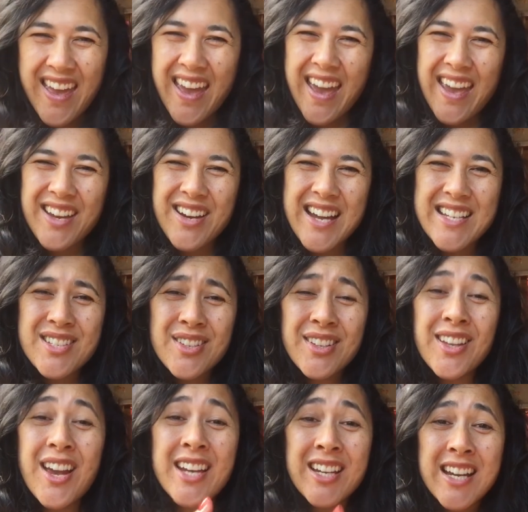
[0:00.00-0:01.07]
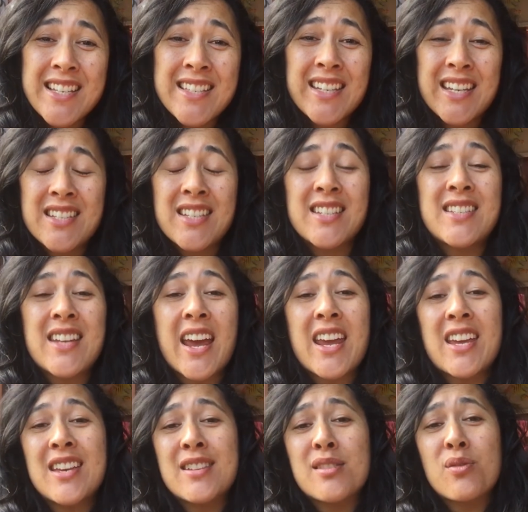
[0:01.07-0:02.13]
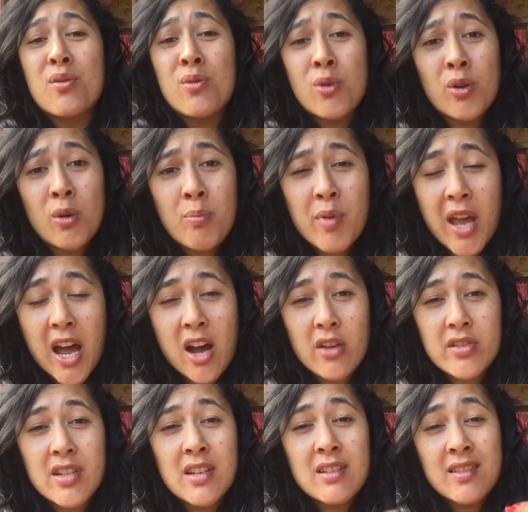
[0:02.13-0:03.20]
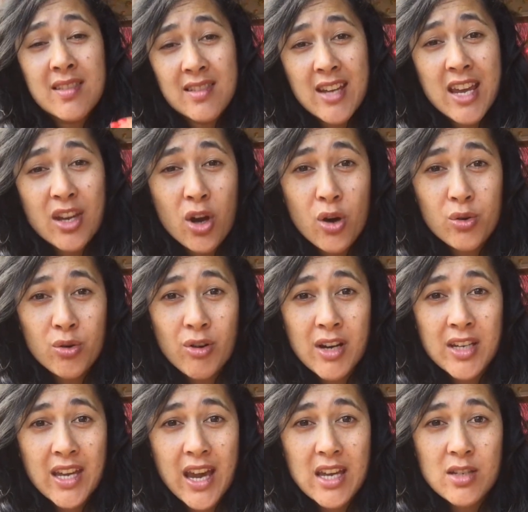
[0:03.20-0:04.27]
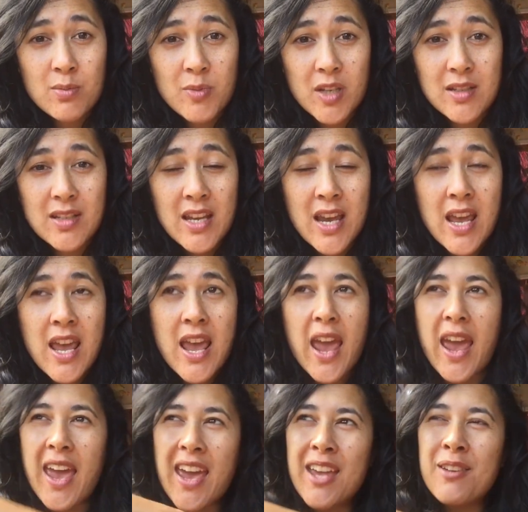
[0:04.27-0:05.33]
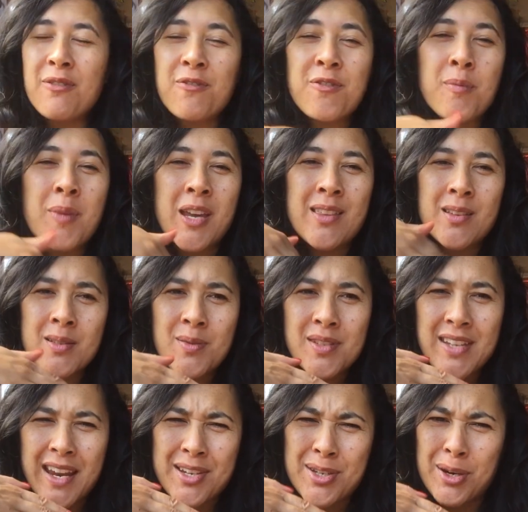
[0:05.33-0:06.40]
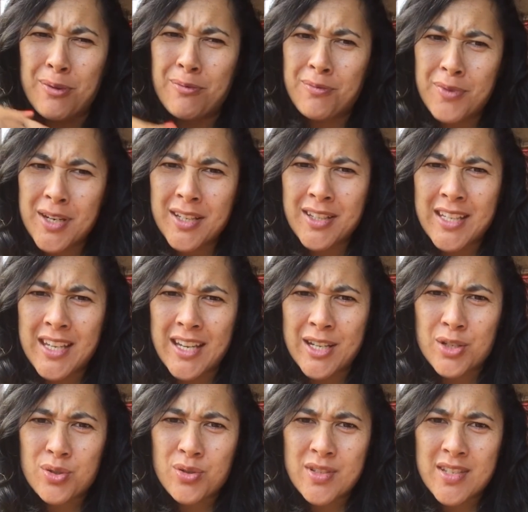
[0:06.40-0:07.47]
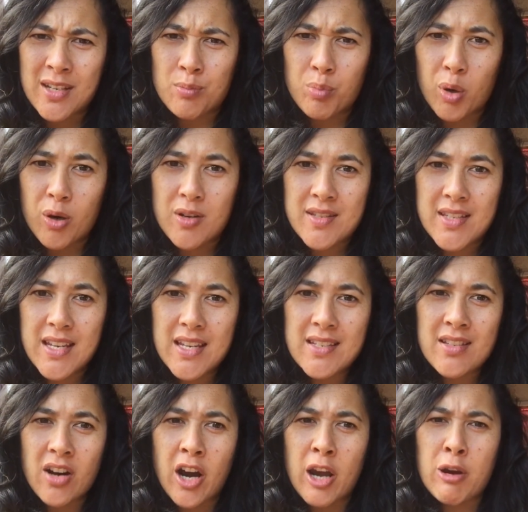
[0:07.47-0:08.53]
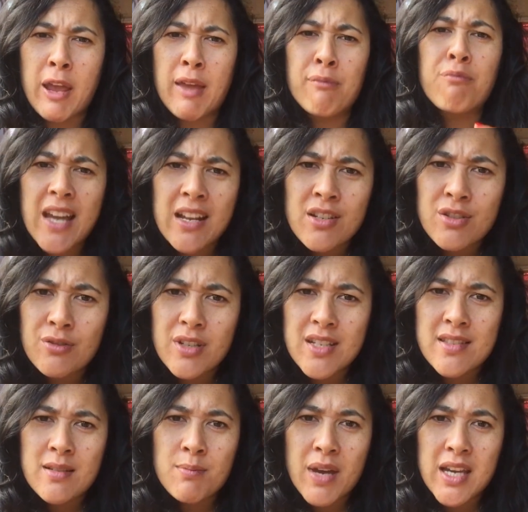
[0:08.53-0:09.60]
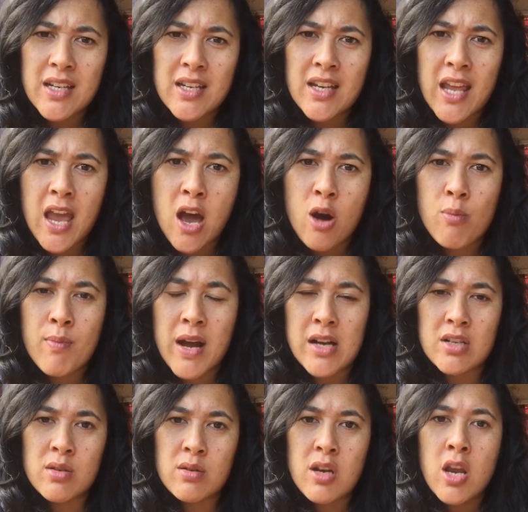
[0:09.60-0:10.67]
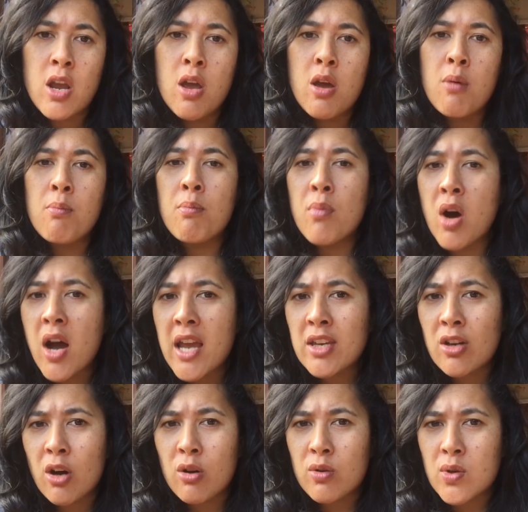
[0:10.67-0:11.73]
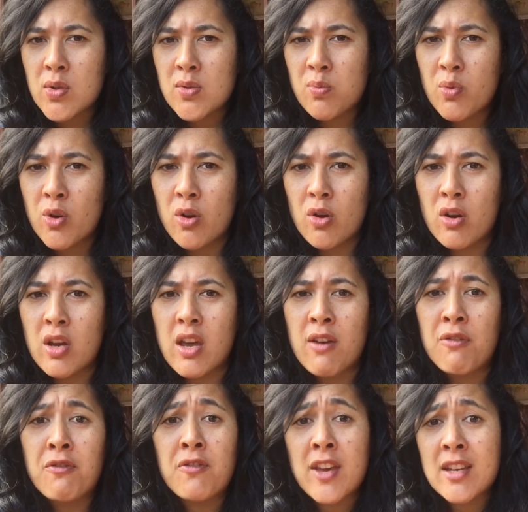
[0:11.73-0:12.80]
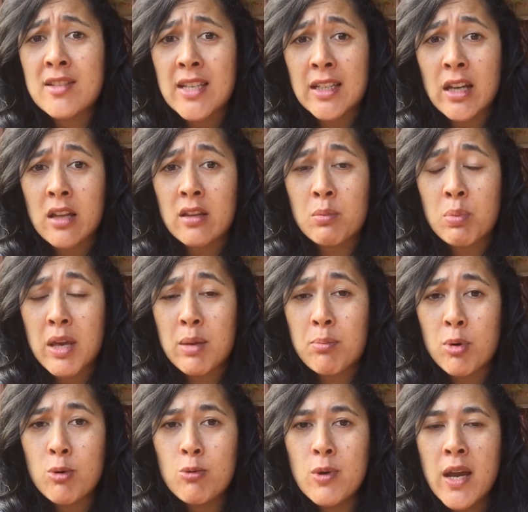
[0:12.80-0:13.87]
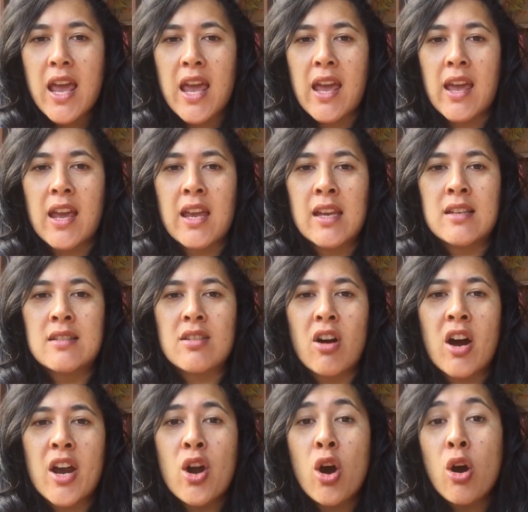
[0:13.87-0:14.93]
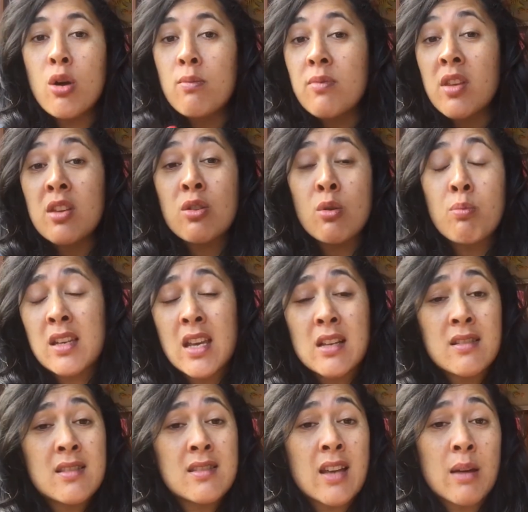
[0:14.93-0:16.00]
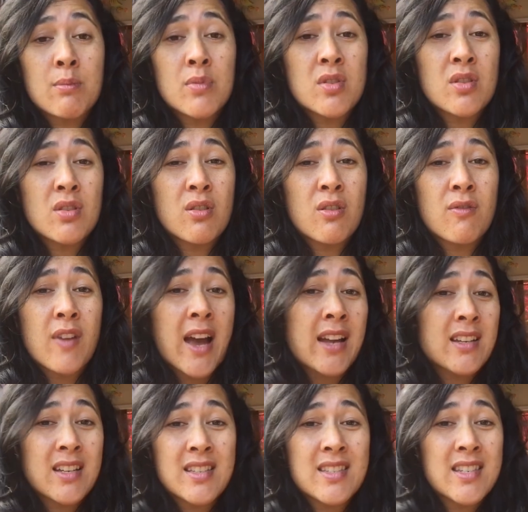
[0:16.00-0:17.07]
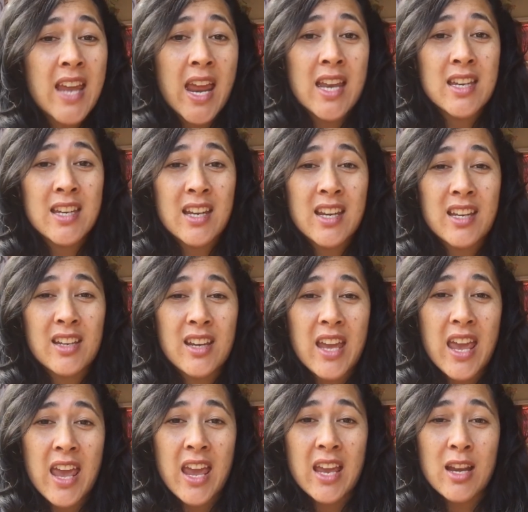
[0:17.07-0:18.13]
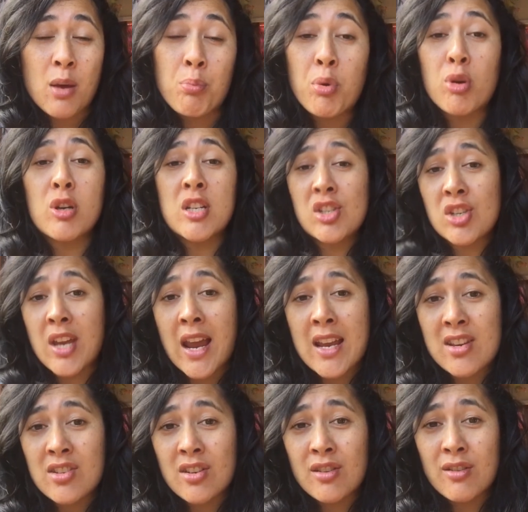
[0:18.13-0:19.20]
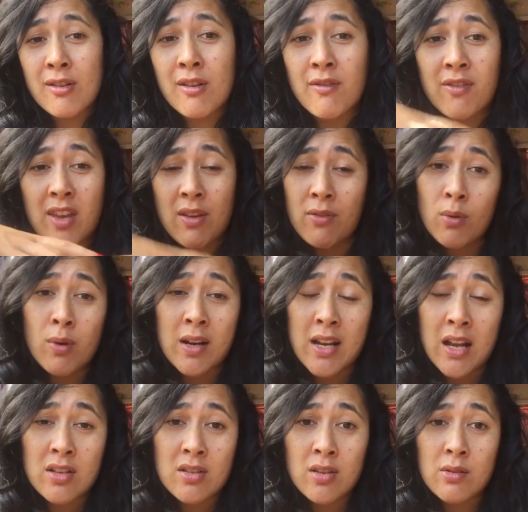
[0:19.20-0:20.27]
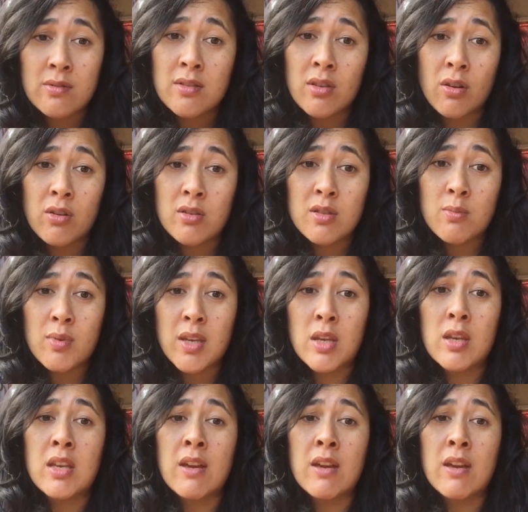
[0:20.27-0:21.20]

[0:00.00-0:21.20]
Hey guys, so like I said, today is all about stakeholder engagement. And for me, this was actually a really interesting process. I had underestimated how much my goals were affecting other people. And I hope that you'll get some sort of understanding and appreciation of everyone else who's going to be